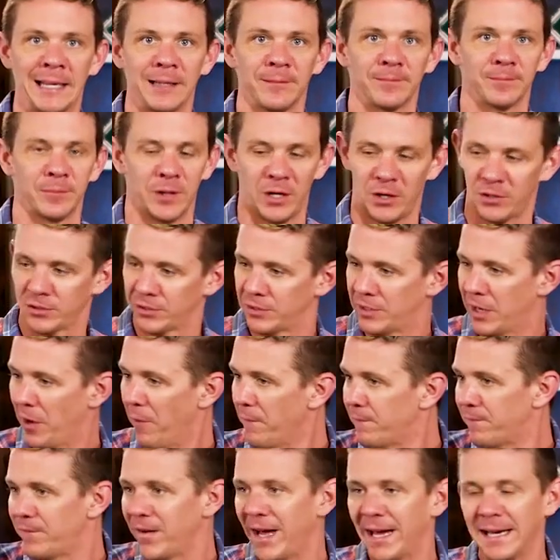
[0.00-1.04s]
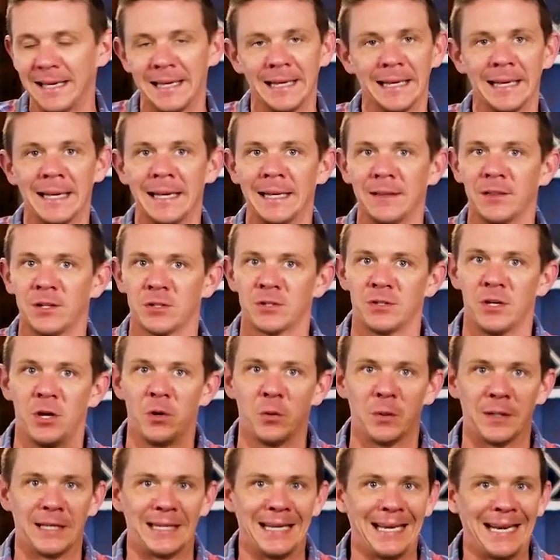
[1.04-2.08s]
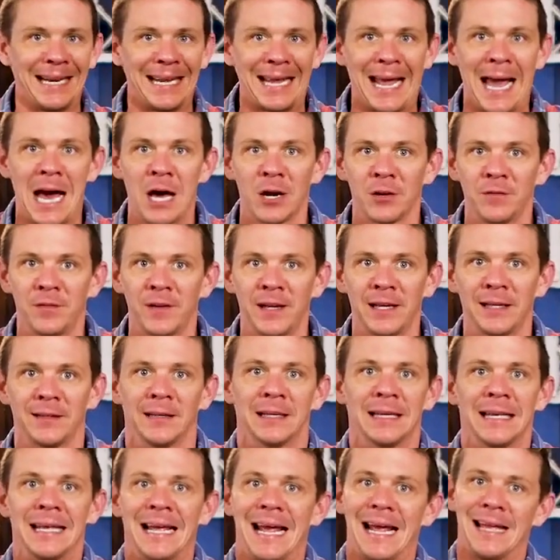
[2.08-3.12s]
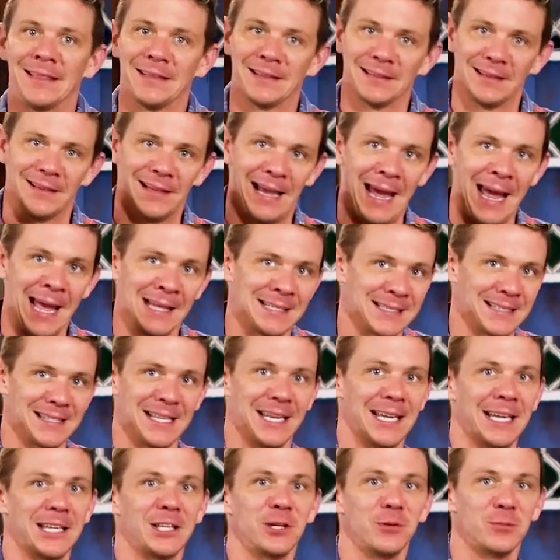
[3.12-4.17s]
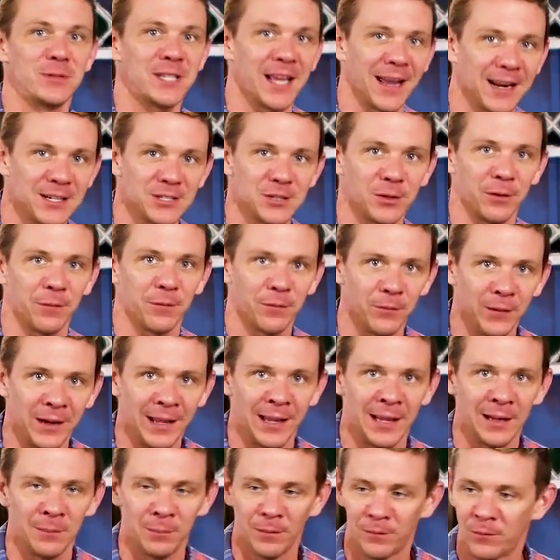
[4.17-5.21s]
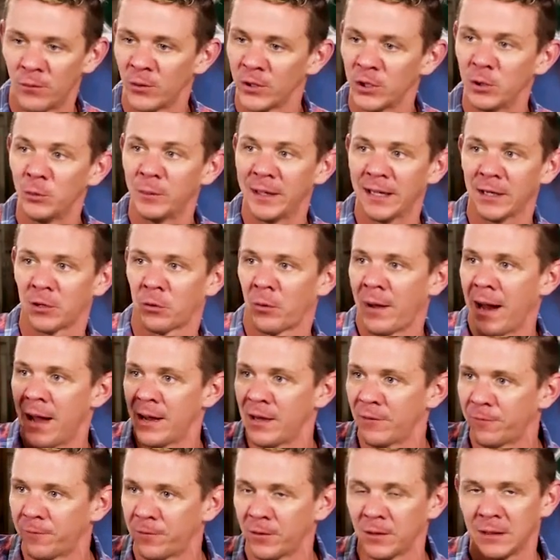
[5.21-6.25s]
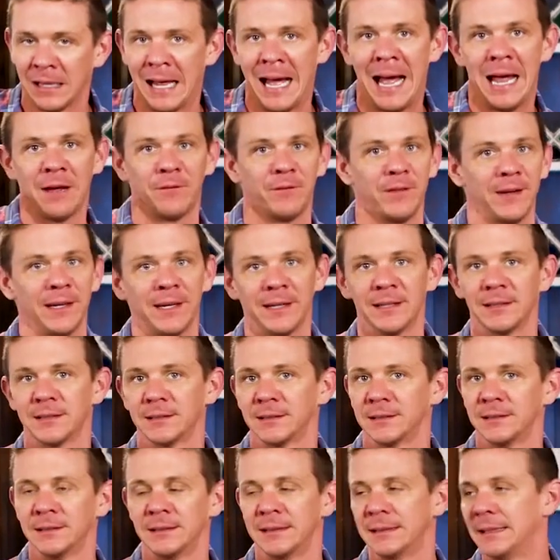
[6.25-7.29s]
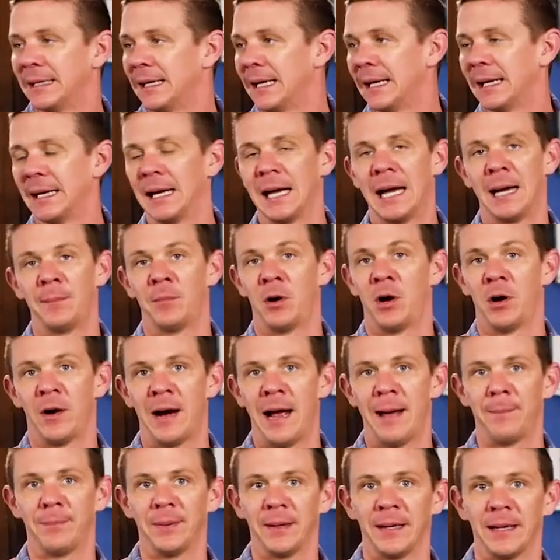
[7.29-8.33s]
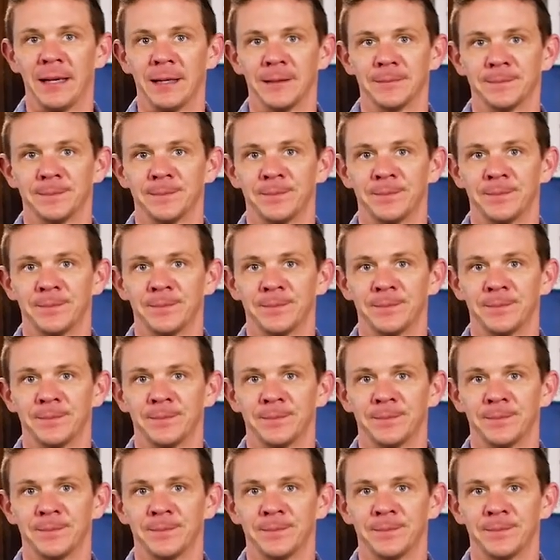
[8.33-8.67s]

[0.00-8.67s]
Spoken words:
it, there's no faking it, there's no getting out of it, and the last thing you text your friend before you get grounded for life is, I'm RIP.